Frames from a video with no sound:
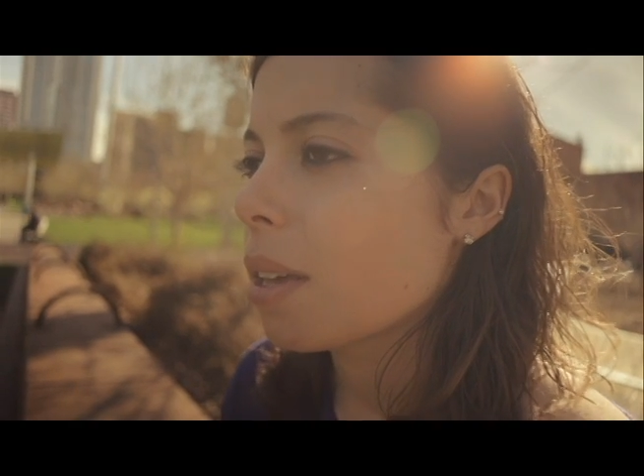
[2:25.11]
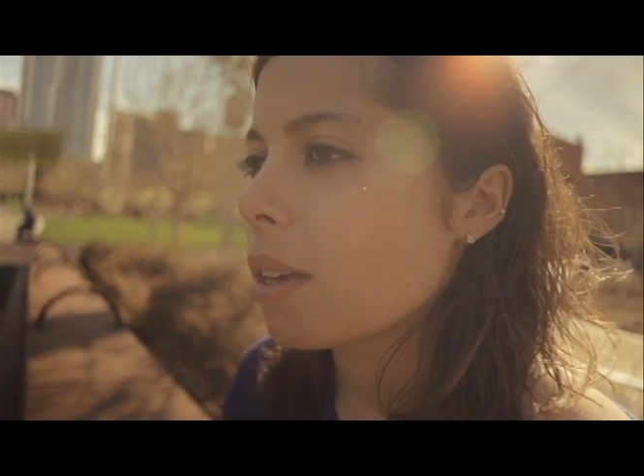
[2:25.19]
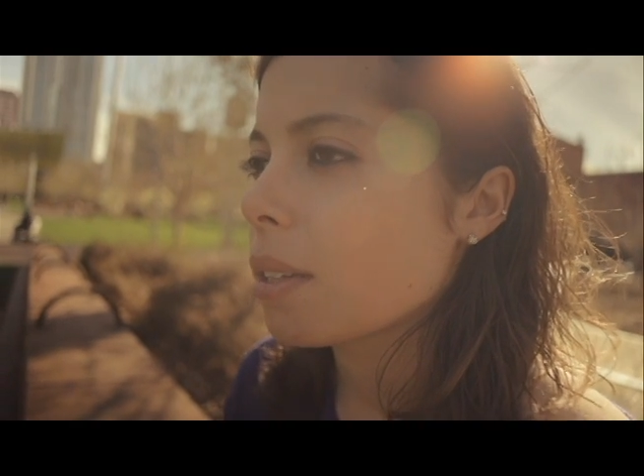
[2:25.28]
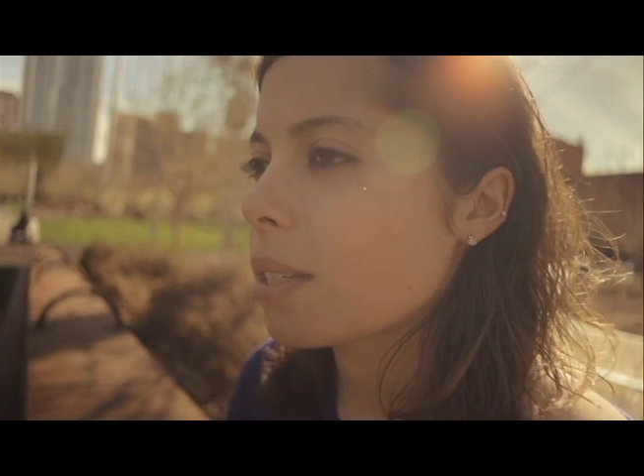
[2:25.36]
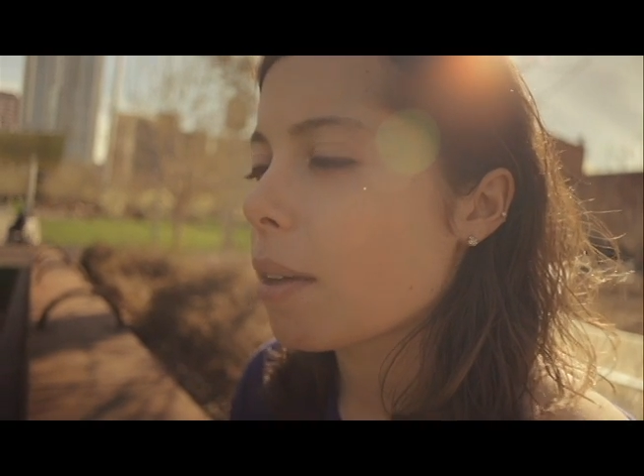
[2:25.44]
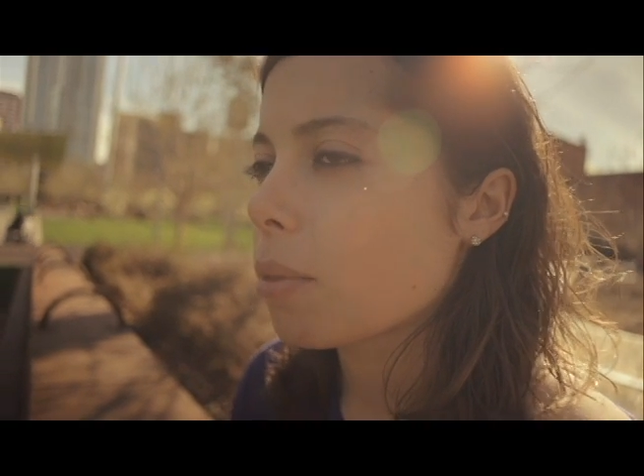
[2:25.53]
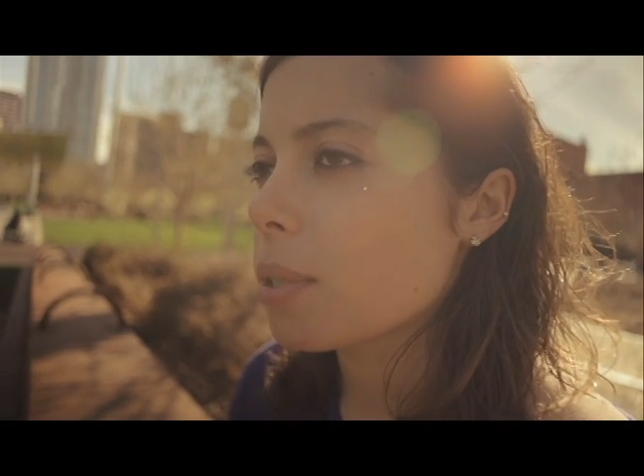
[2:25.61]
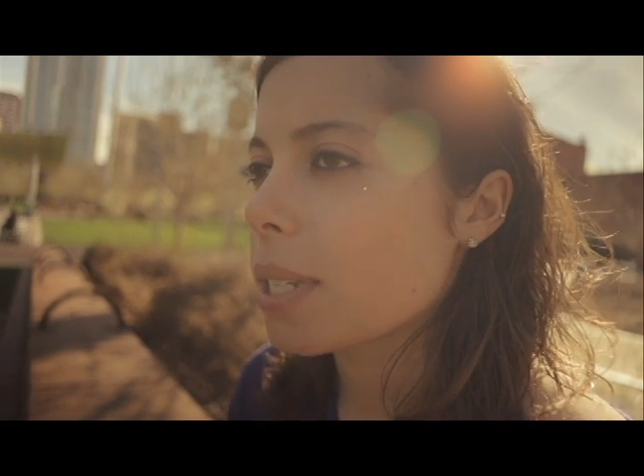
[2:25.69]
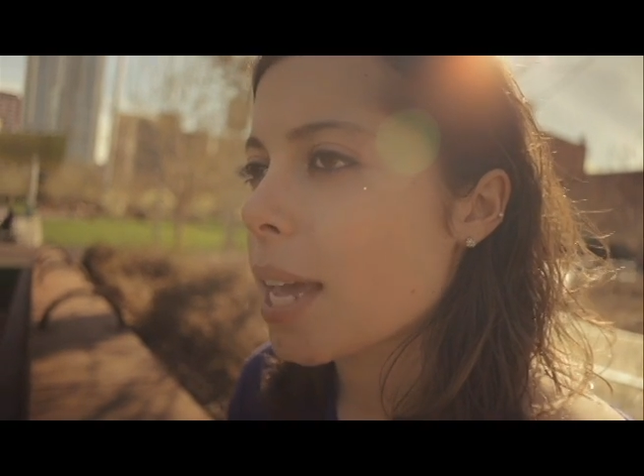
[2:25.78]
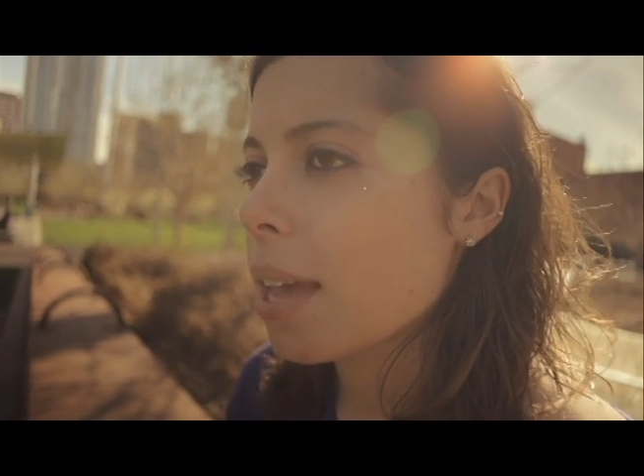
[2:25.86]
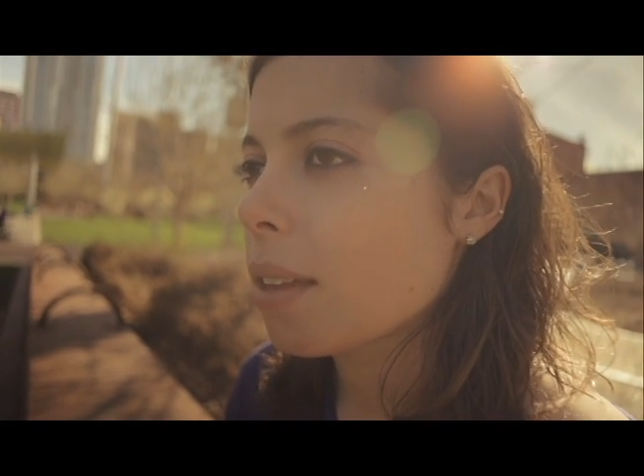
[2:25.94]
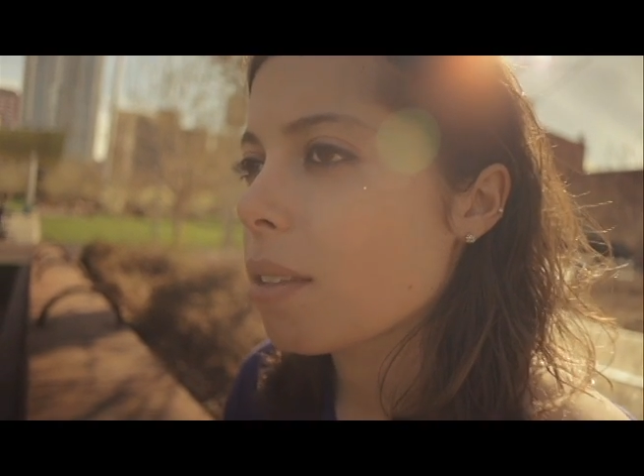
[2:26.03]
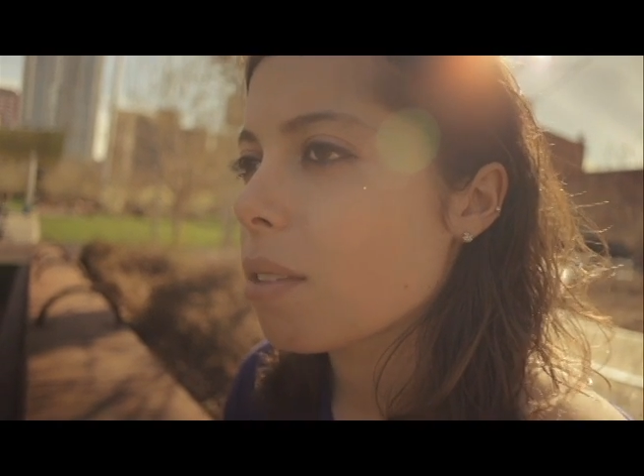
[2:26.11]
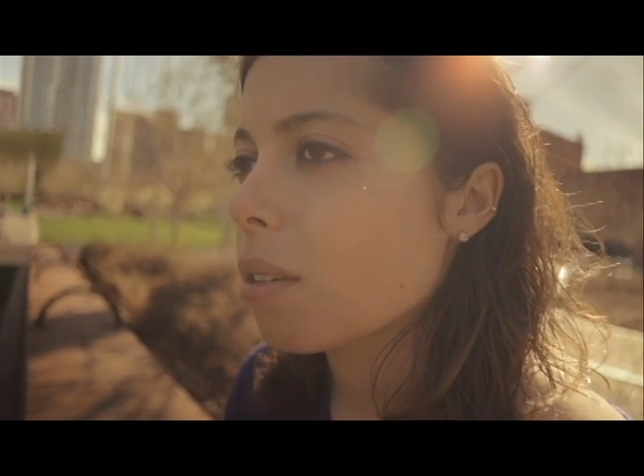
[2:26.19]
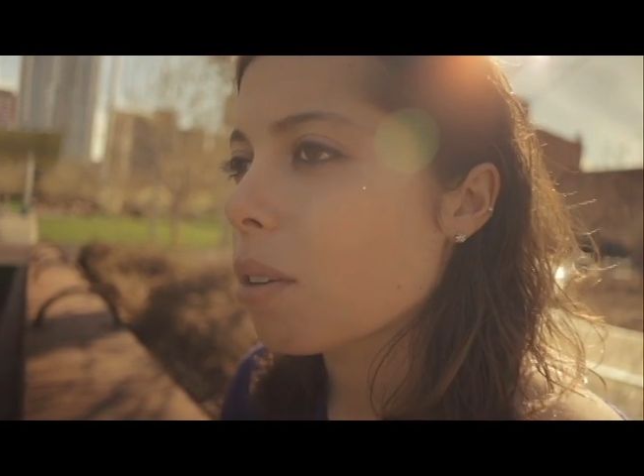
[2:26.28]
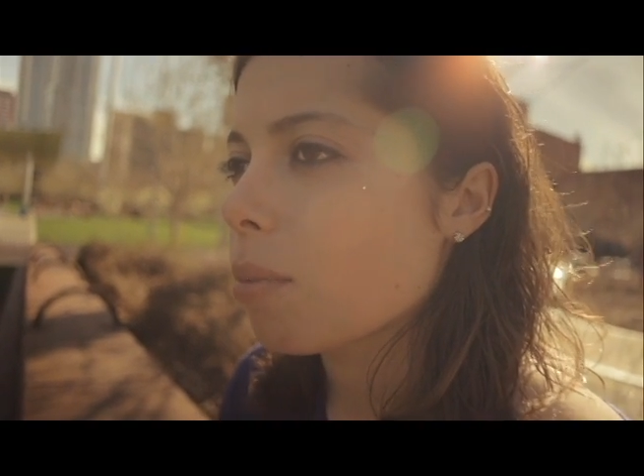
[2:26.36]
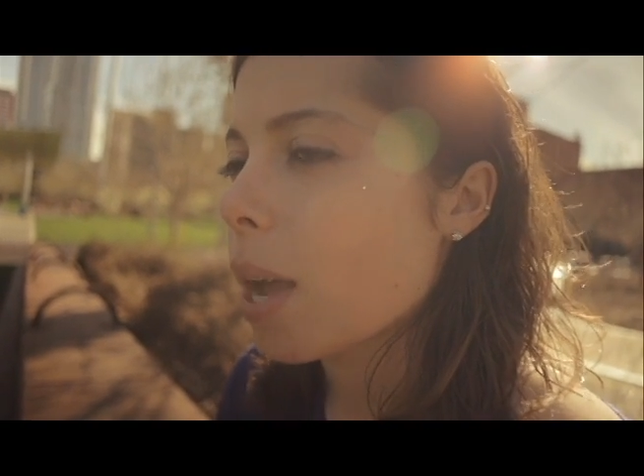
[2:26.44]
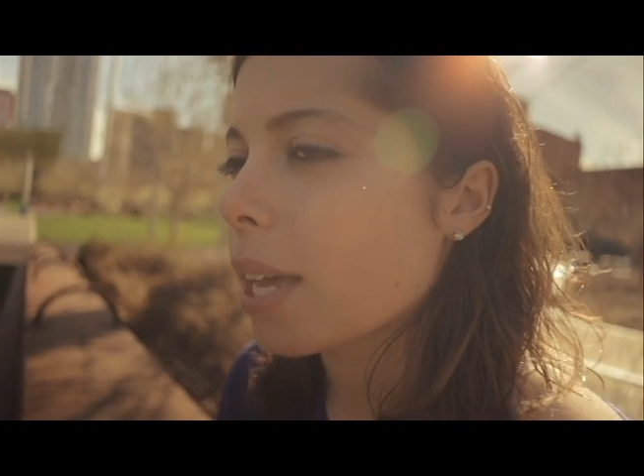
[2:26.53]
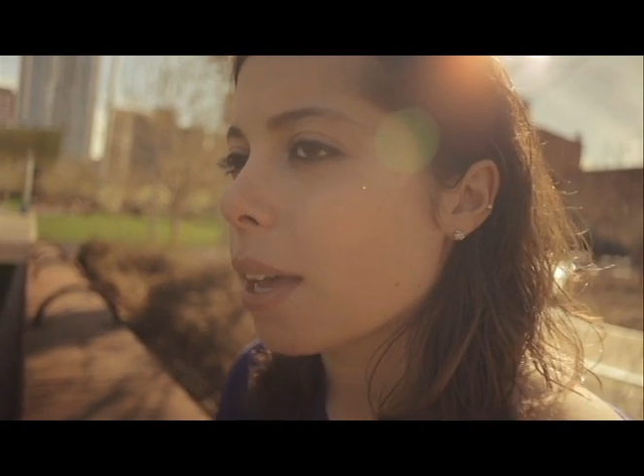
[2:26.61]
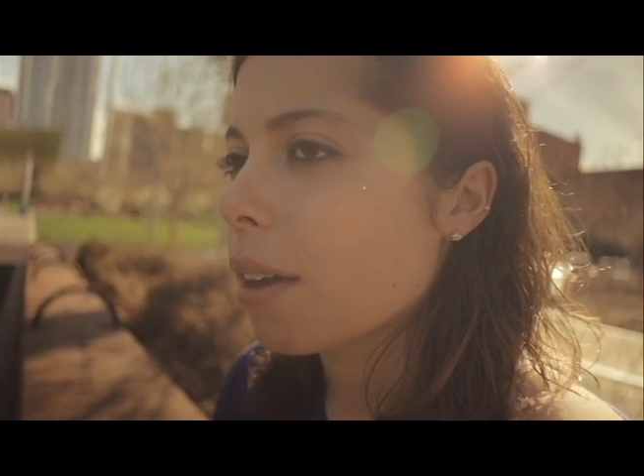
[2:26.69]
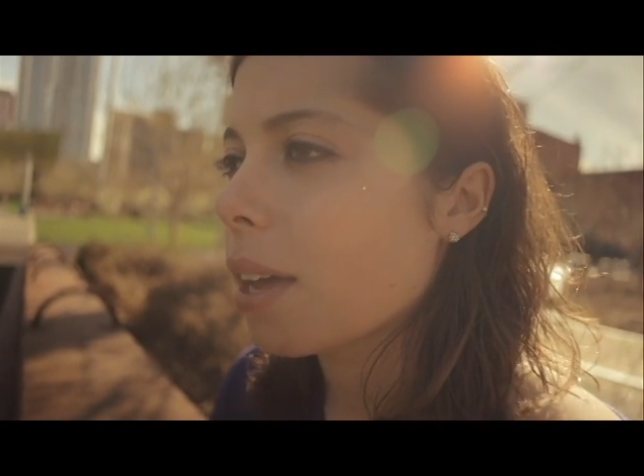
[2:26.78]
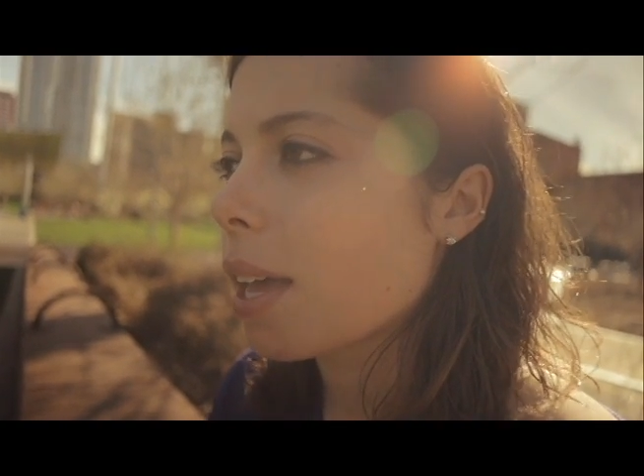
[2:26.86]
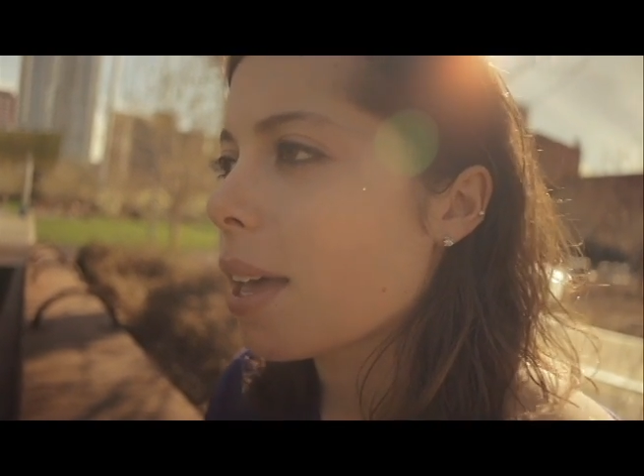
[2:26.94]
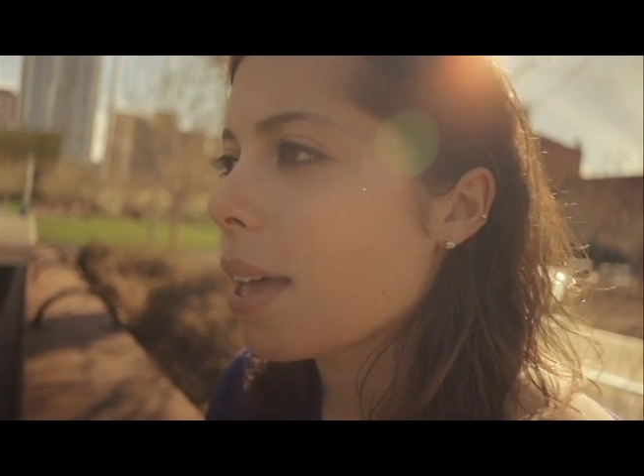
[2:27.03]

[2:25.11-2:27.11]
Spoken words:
Devil's Den, the rec area